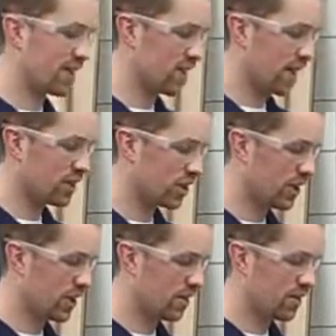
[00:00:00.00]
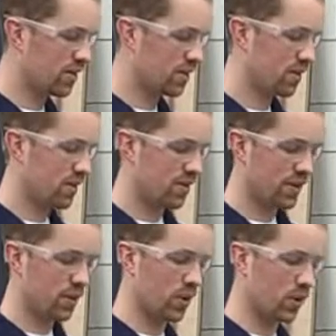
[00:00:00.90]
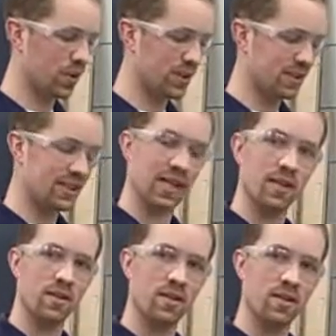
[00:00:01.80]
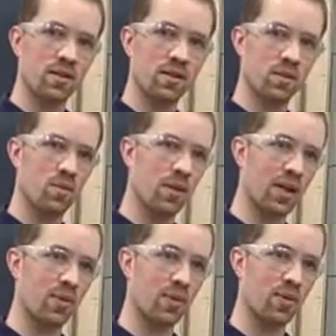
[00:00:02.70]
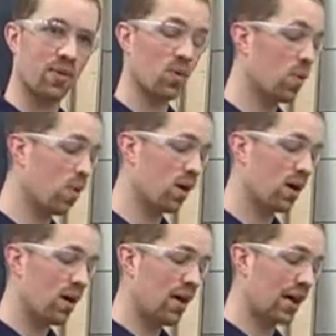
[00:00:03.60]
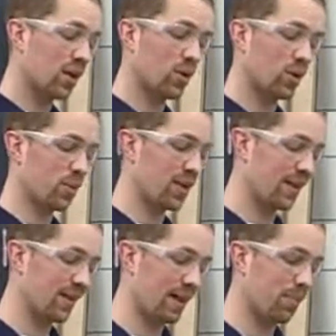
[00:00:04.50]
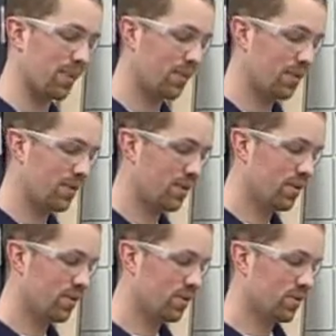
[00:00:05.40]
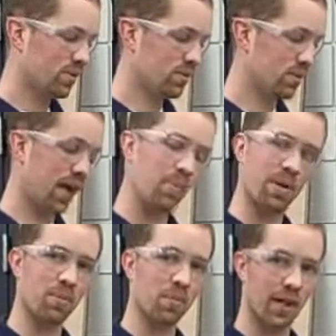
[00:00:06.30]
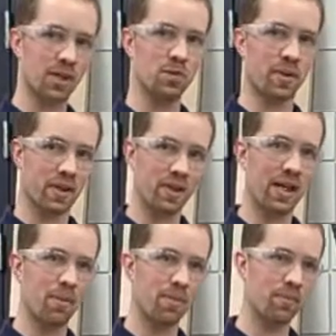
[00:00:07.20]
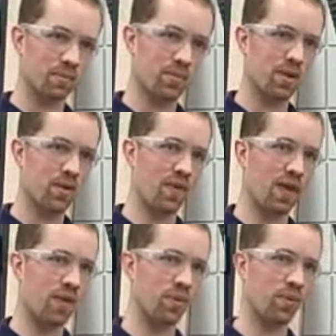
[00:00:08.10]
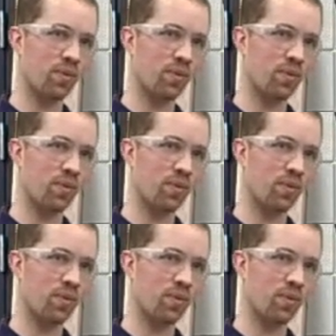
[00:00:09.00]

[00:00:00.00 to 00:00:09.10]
V notch in it that would hold it steady while I went through. Or I could hold it with a clamp, not a pair of pliers, but a clamp, and run that through.